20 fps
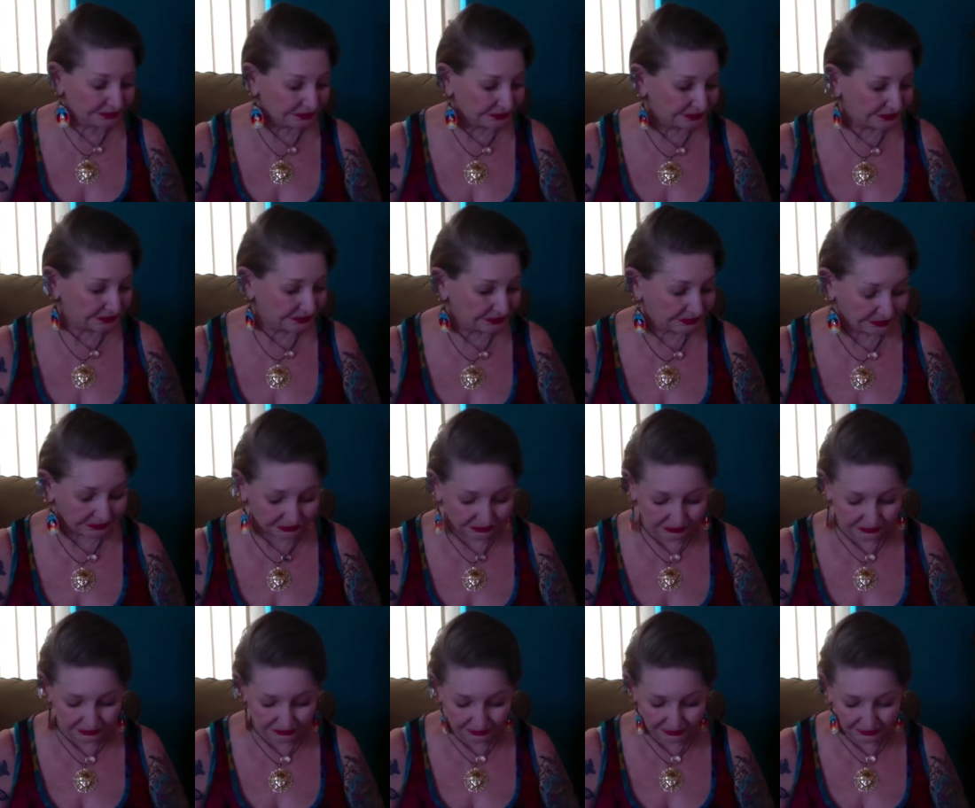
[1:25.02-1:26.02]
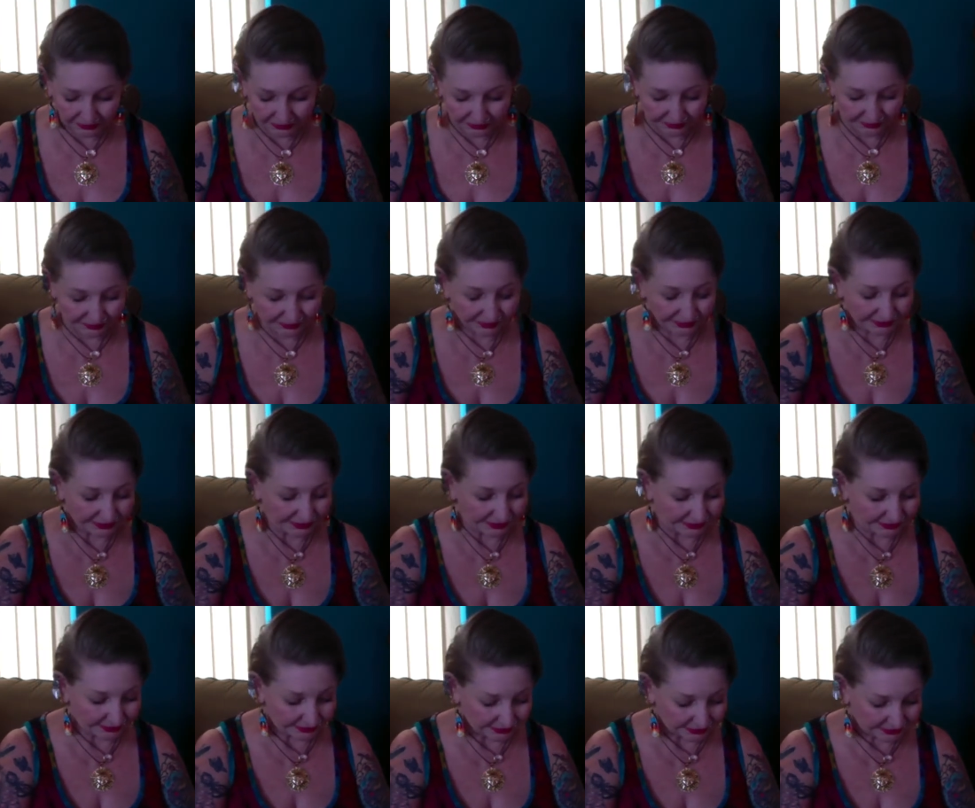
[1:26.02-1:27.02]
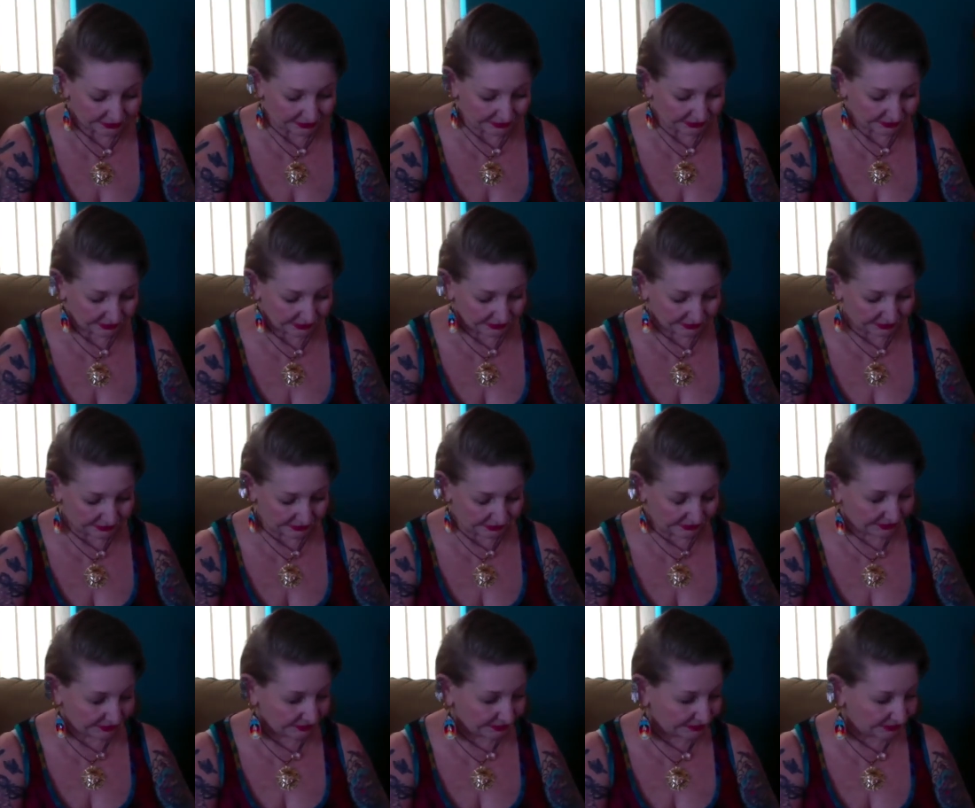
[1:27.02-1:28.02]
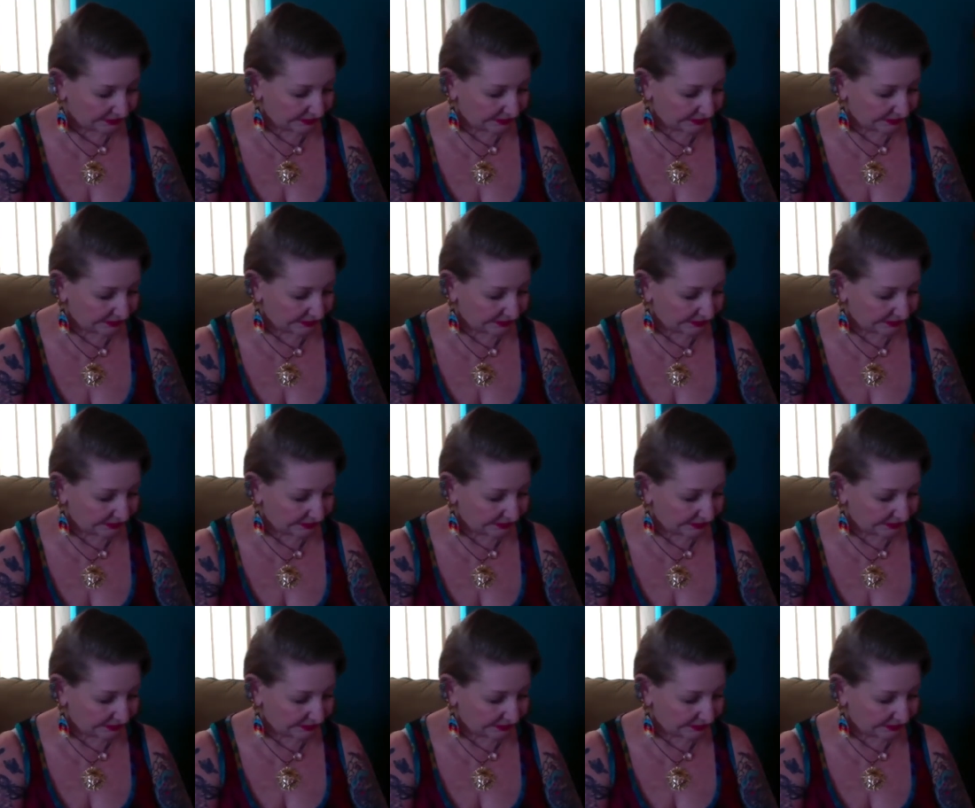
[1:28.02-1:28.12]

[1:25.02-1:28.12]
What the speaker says: Nothing is said.